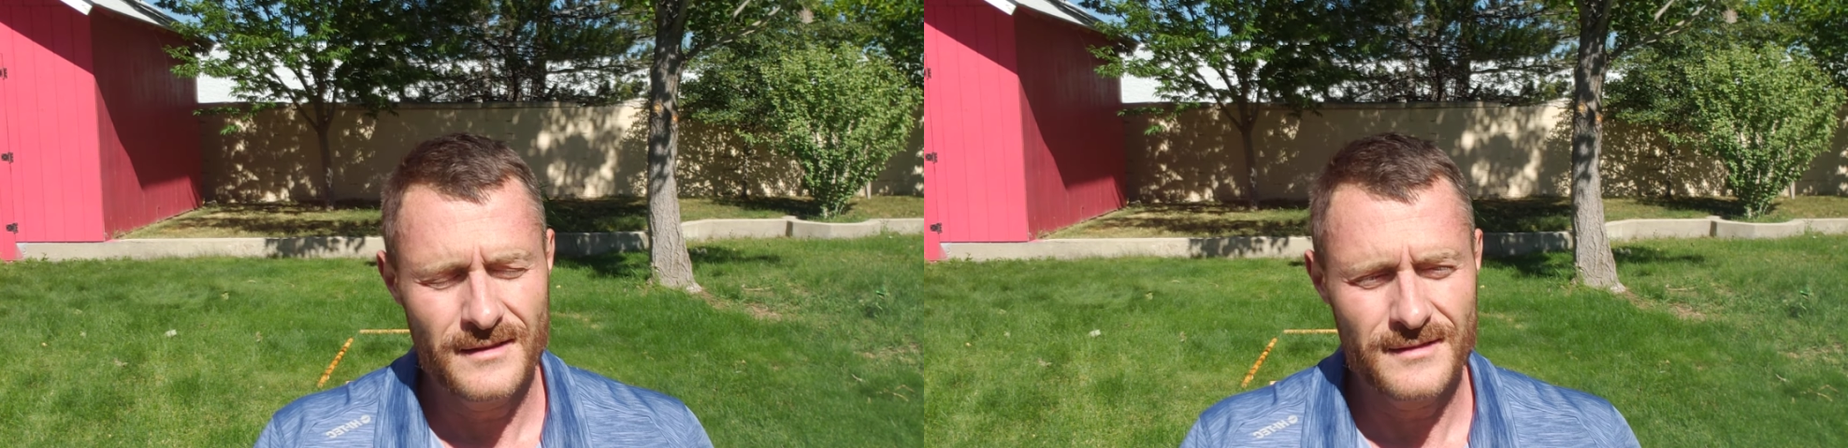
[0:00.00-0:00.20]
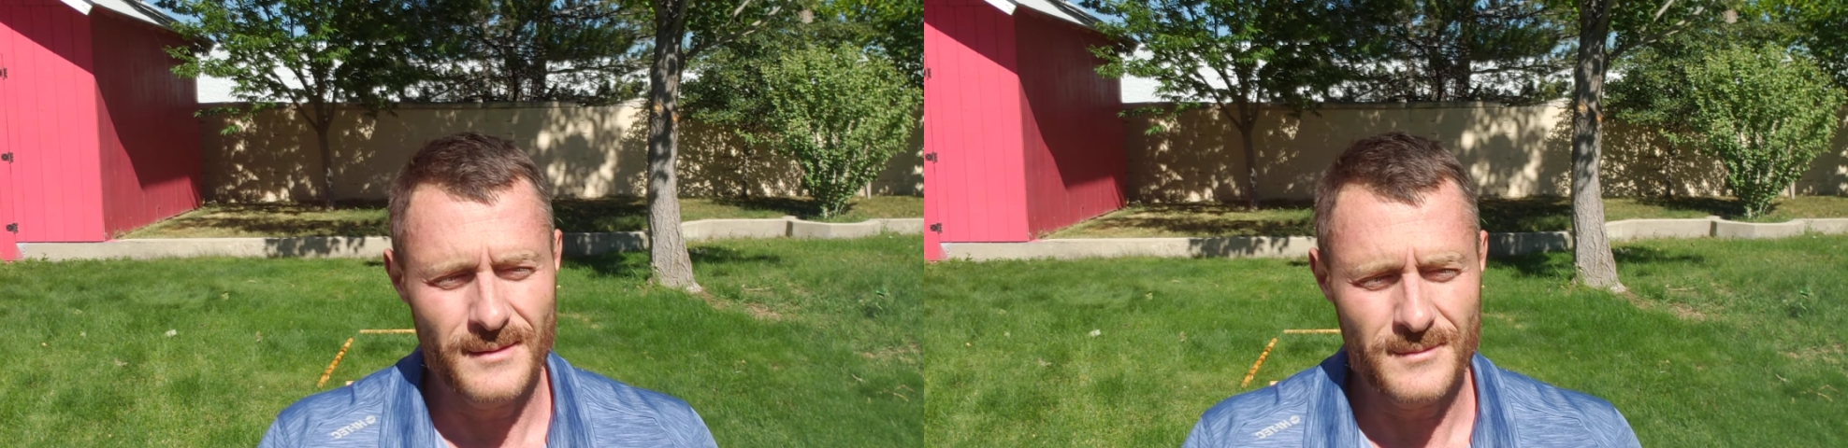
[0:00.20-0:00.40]

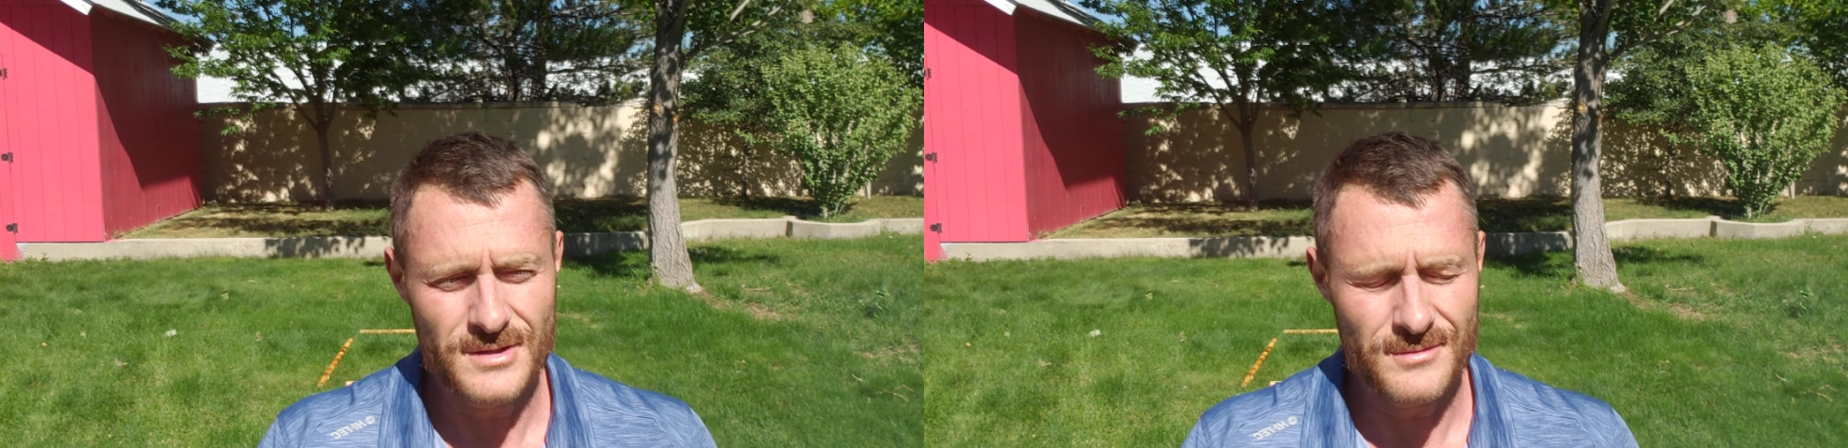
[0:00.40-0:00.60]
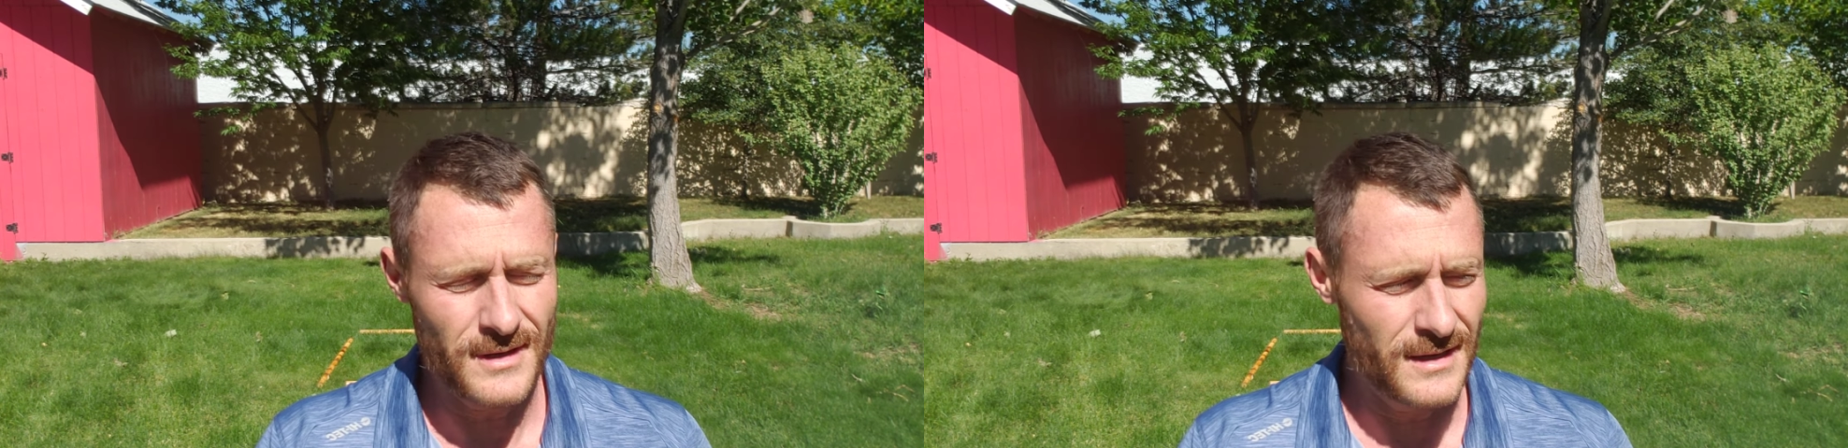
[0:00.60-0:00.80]

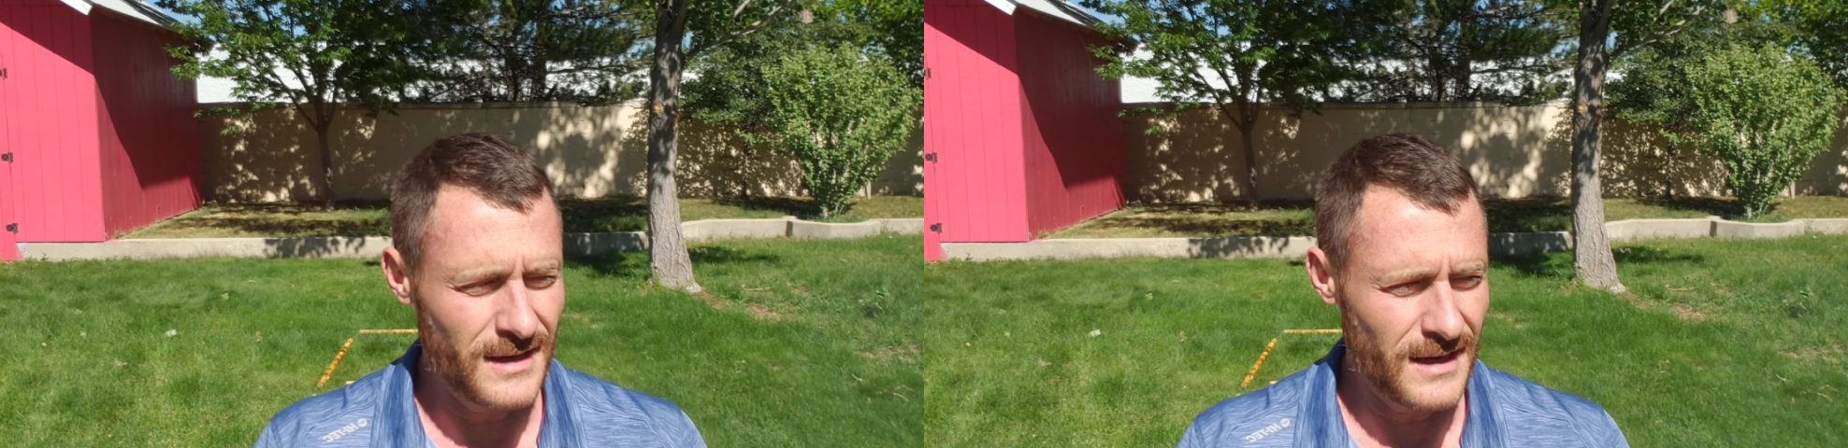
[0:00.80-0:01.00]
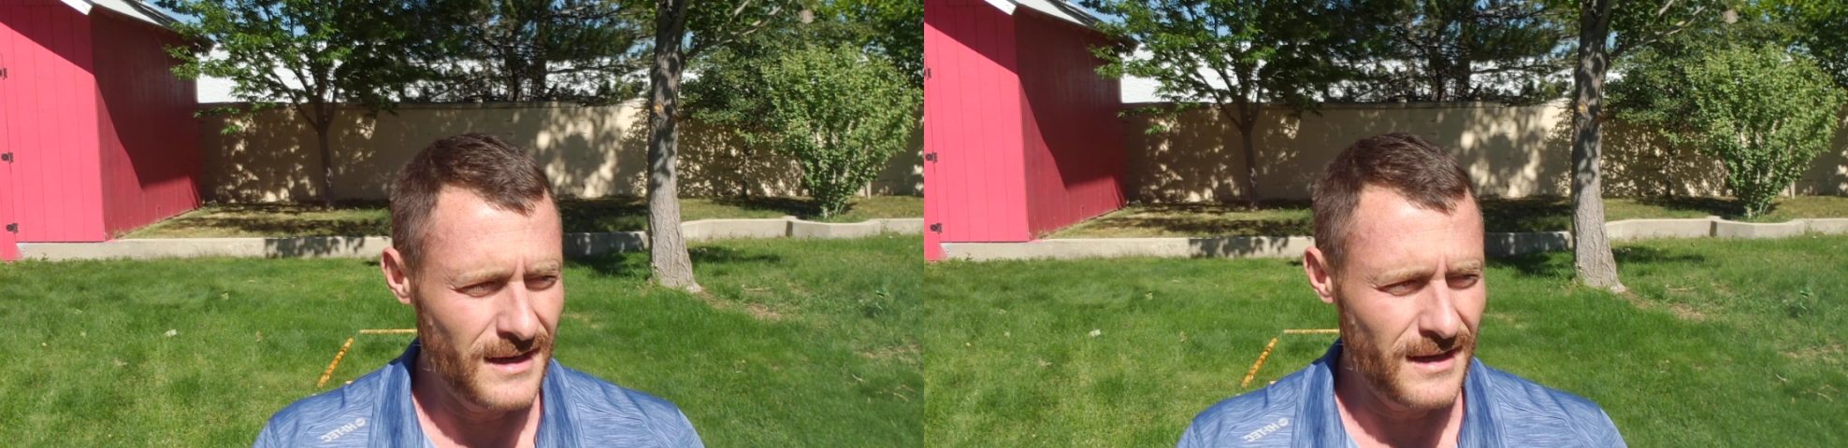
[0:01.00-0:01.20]
demonstrated
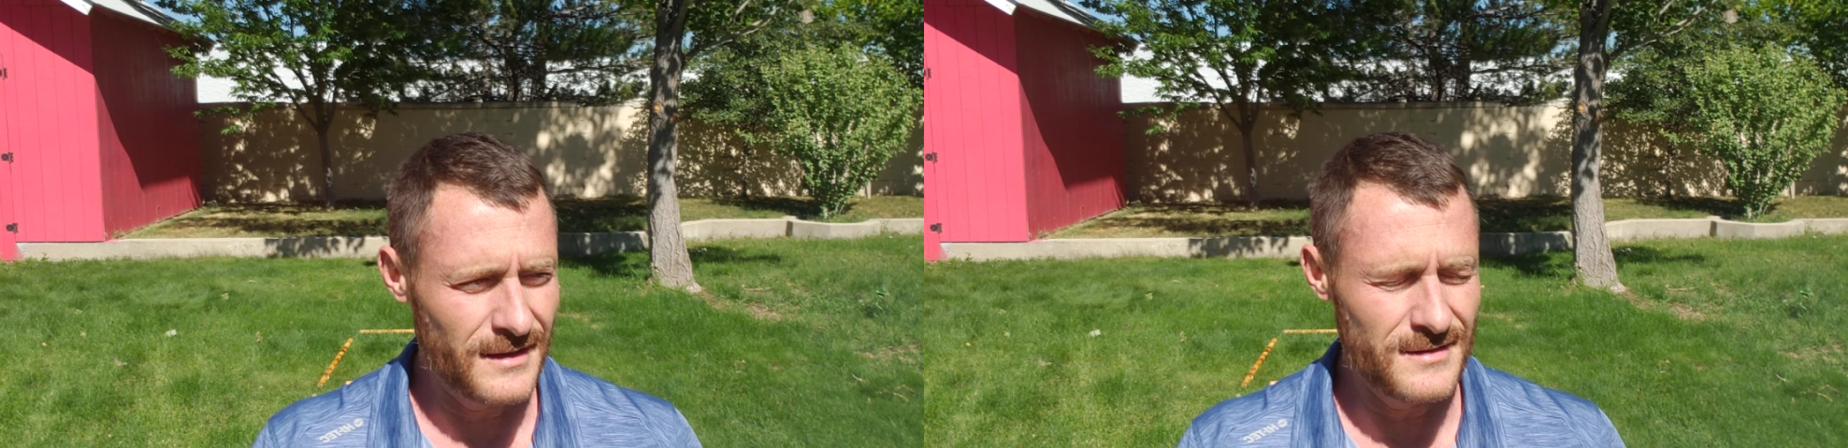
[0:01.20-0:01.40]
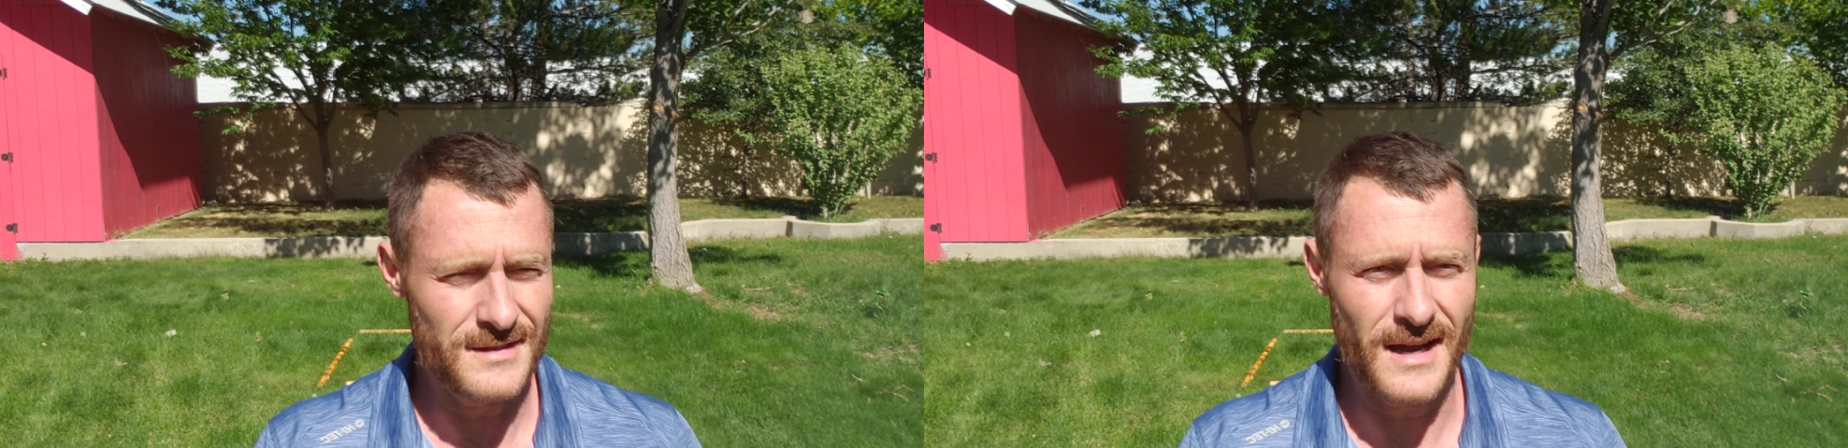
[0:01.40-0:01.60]
a
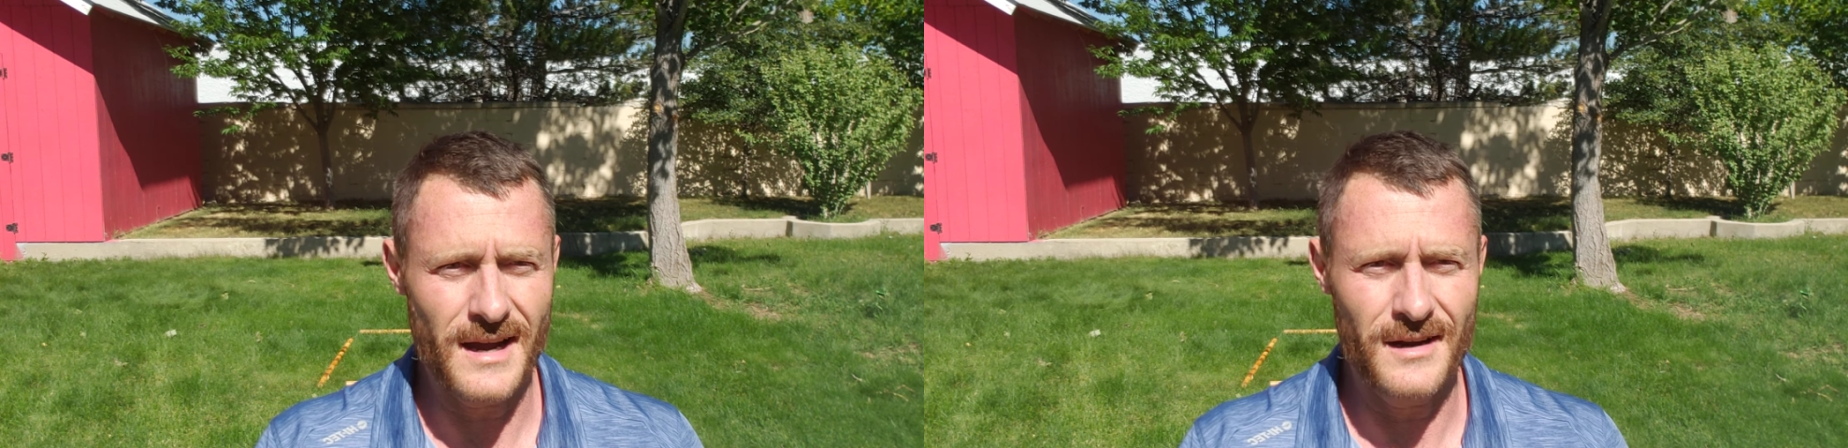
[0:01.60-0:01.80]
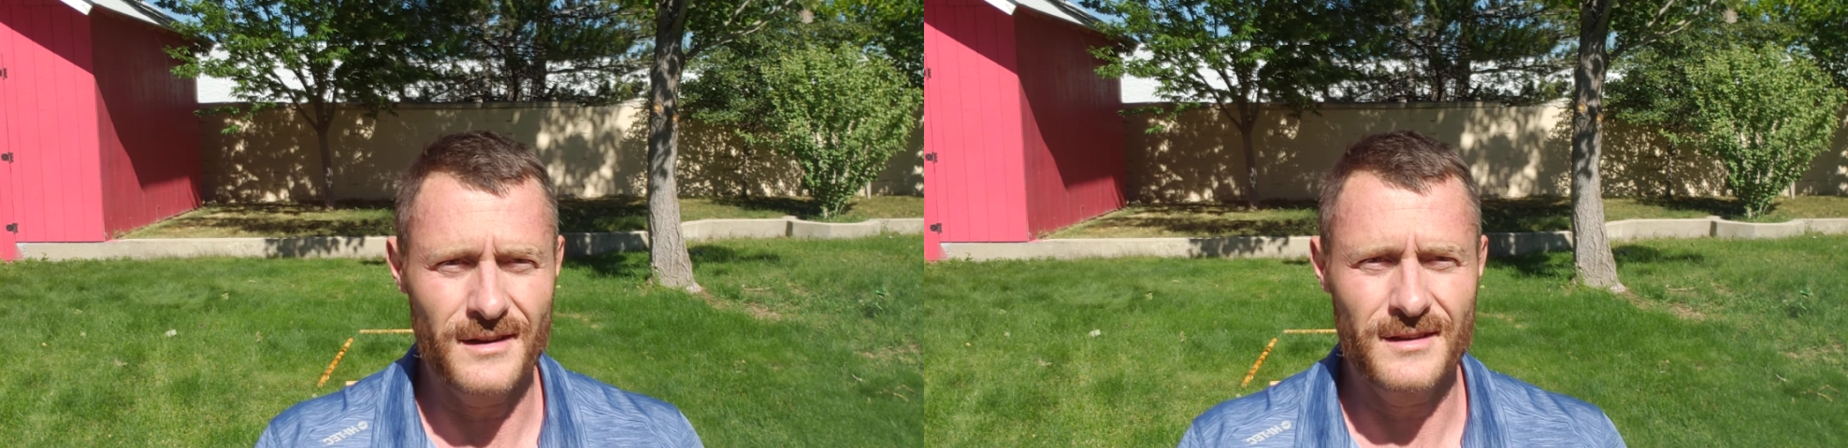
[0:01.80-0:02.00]

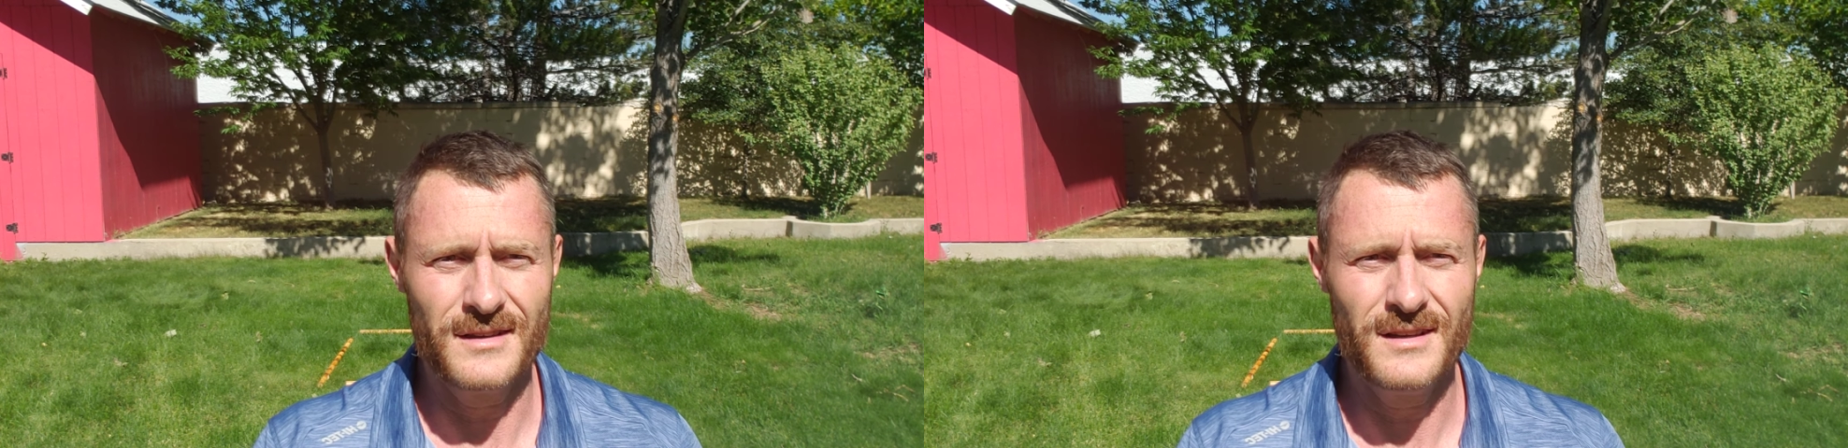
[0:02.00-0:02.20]
desire to